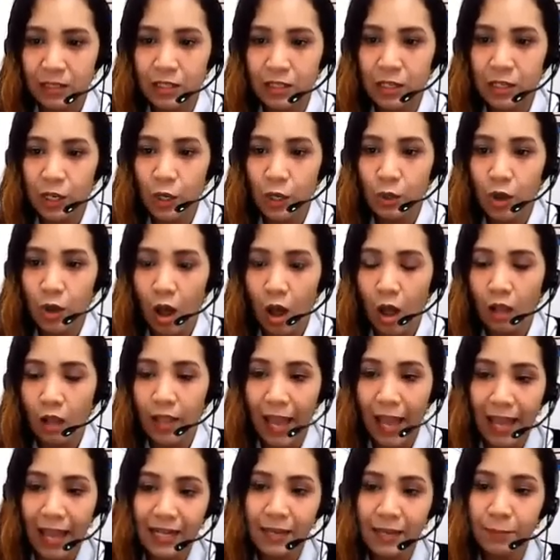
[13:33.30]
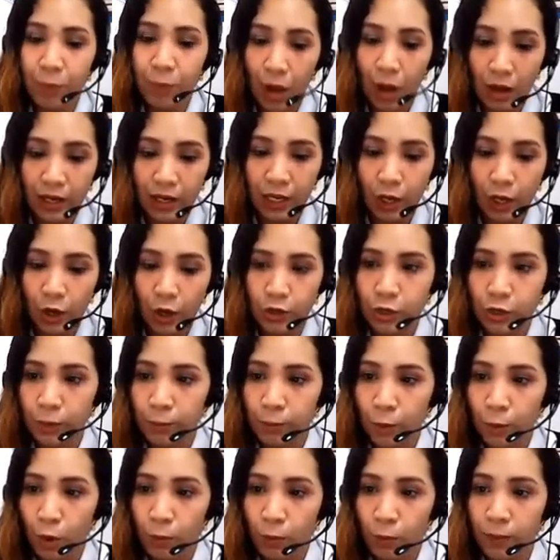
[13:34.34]
Did you call anybody on
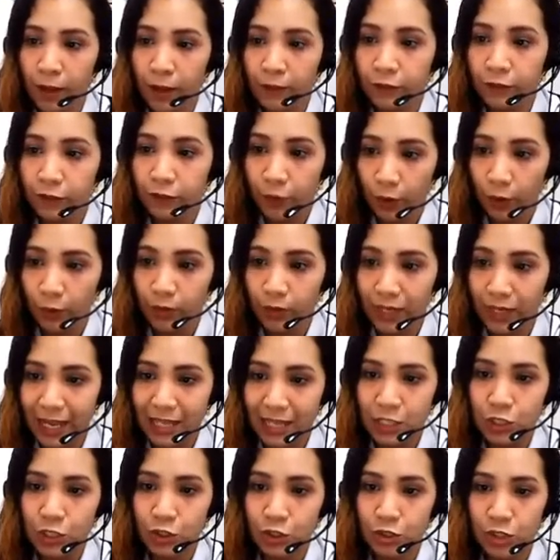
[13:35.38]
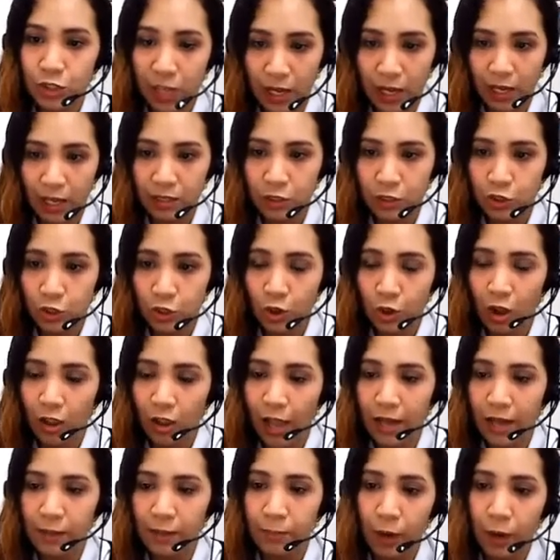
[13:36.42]
your mobile phone yesterday? Did you
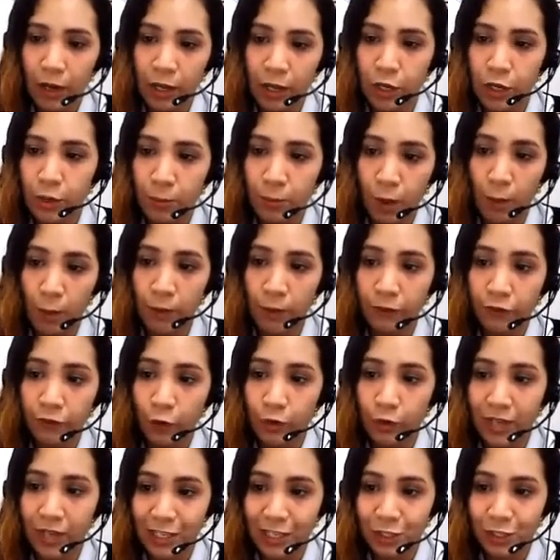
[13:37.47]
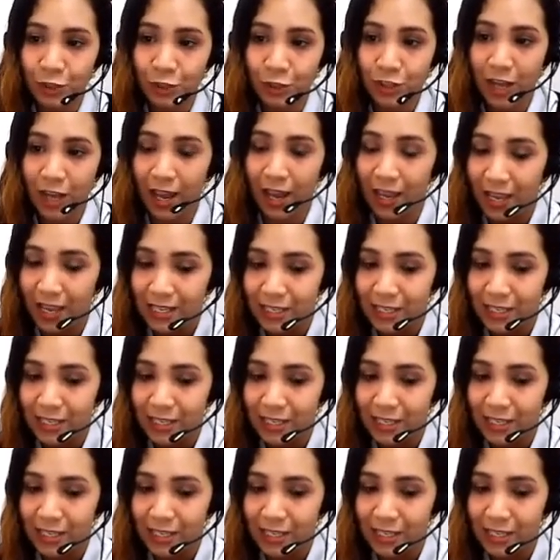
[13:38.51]
call anybody in your mobile phone yesterday?